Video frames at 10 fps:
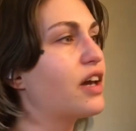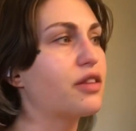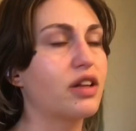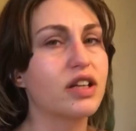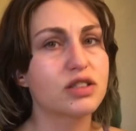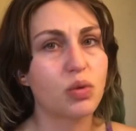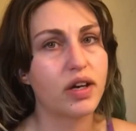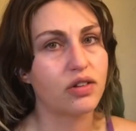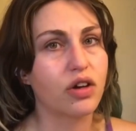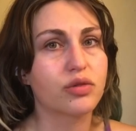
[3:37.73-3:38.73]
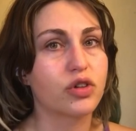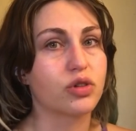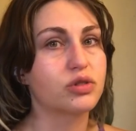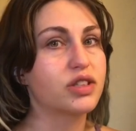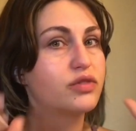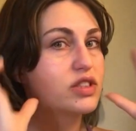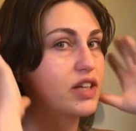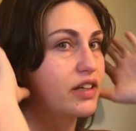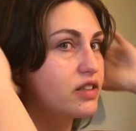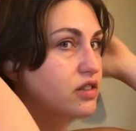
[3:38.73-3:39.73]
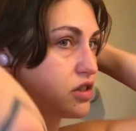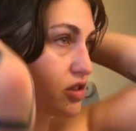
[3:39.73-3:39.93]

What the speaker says: I think that's why a lot of girls have decided to just